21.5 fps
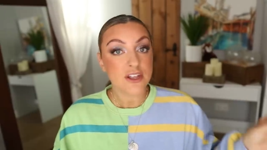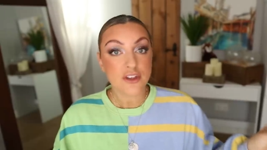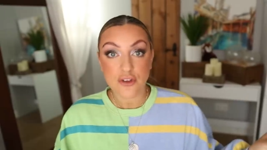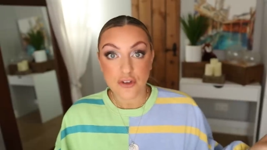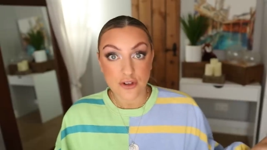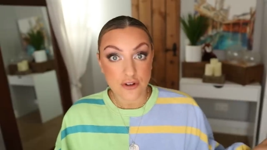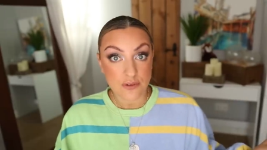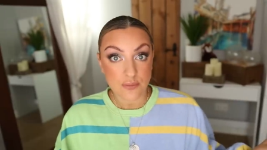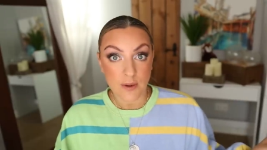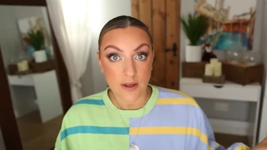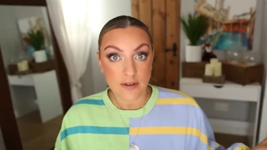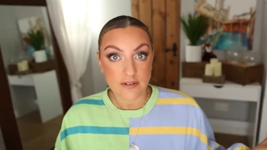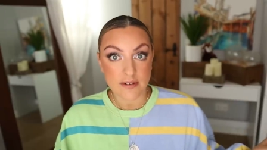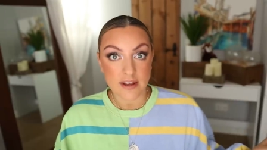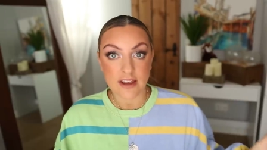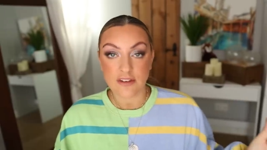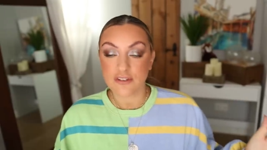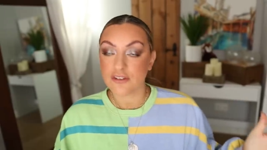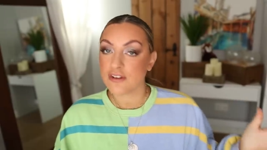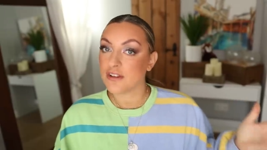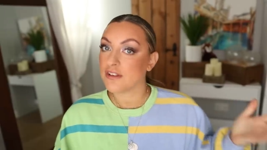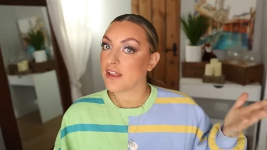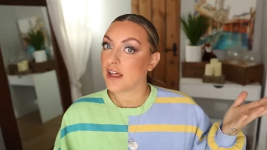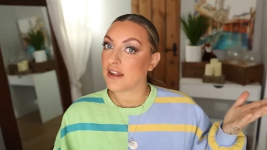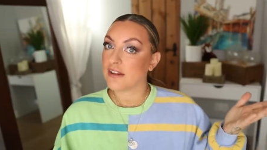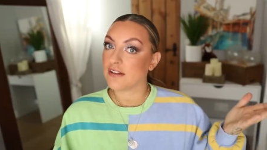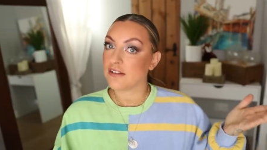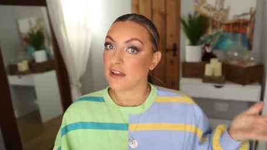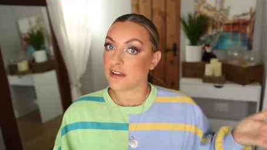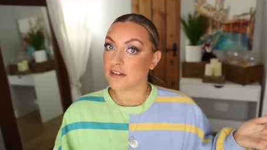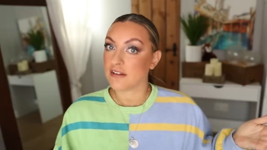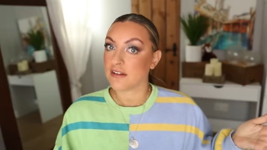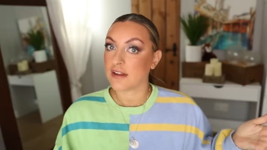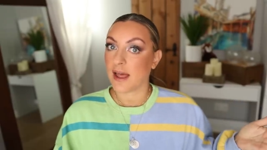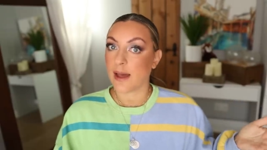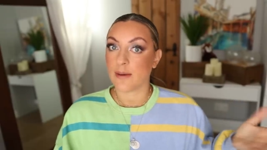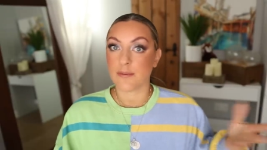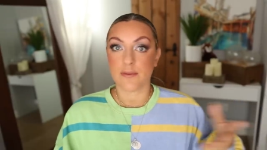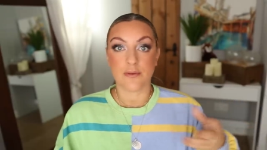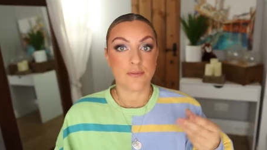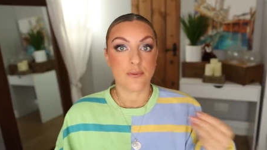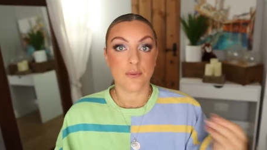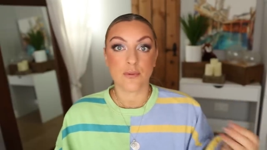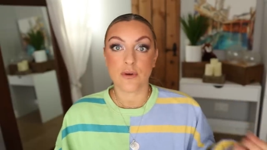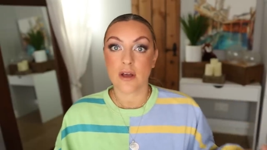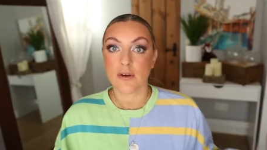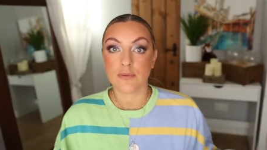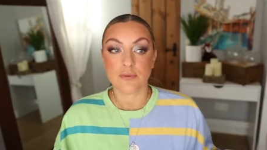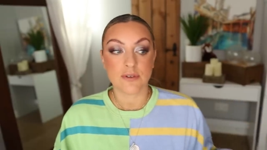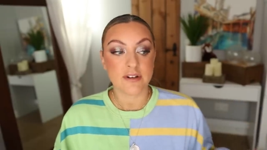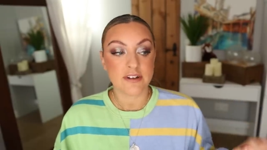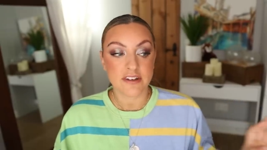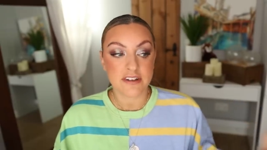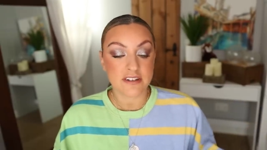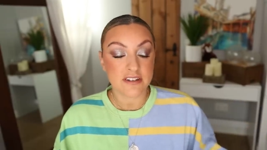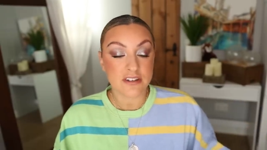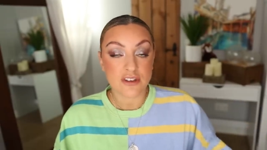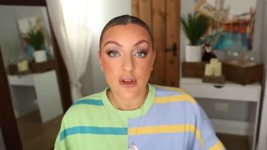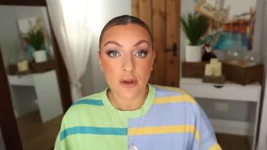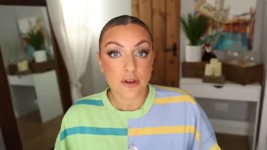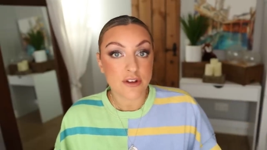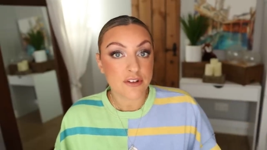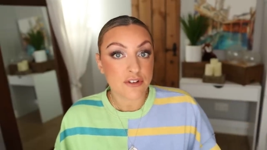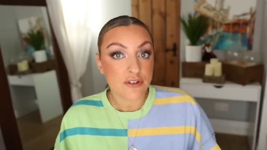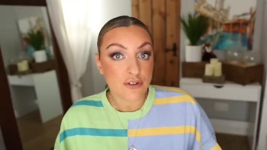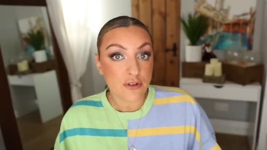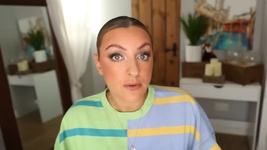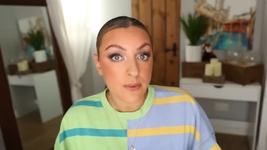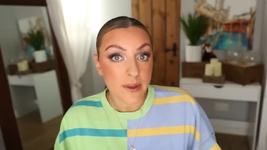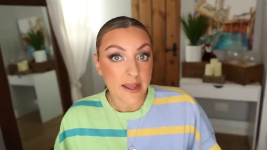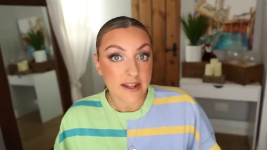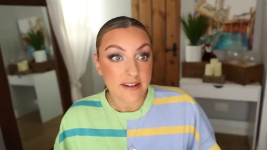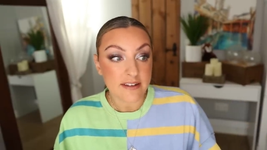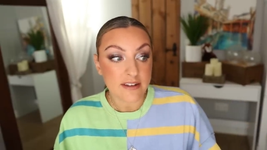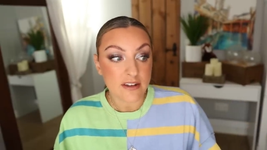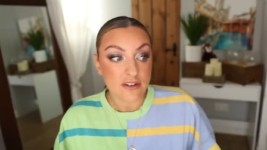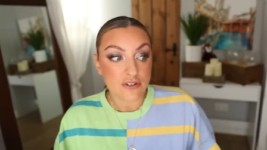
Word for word: good foundation that doesn't have a full coverage isn't going to do it.